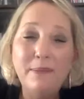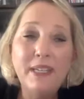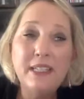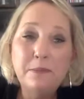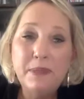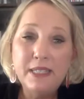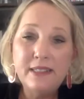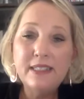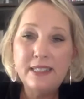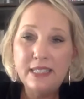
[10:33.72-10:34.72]
because
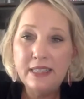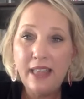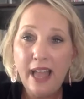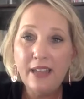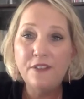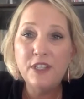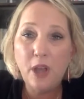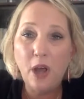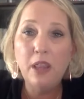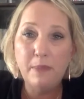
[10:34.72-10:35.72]
business and life is
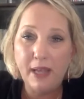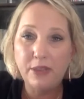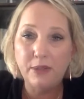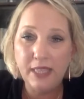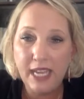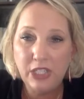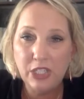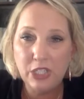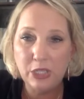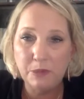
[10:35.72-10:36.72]
all about the
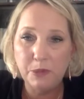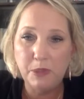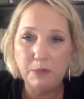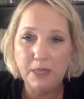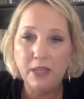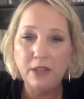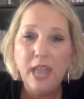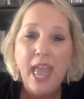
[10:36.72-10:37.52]
relationships we build.